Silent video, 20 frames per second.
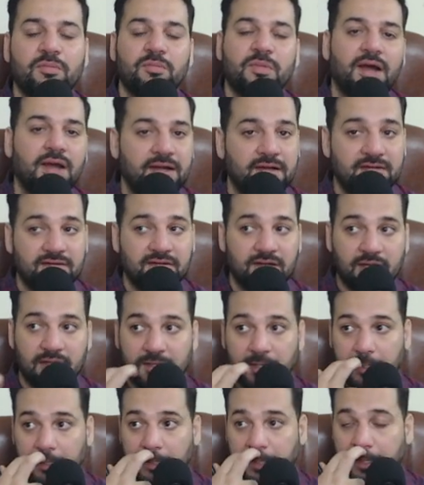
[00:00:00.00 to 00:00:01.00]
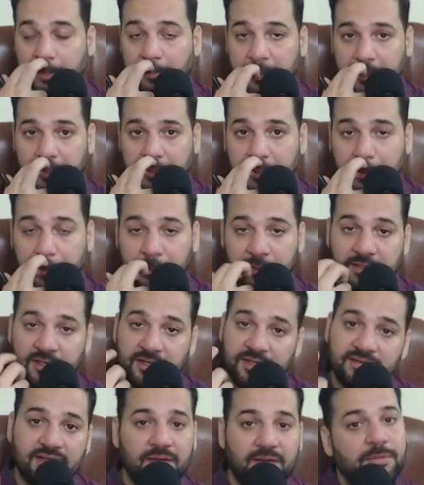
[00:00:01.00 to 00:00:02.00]
market structure, ye basic question
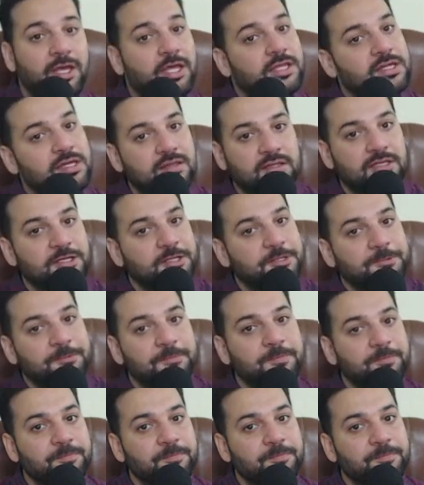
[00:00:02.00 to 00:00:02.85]
exam mein aa jate hain.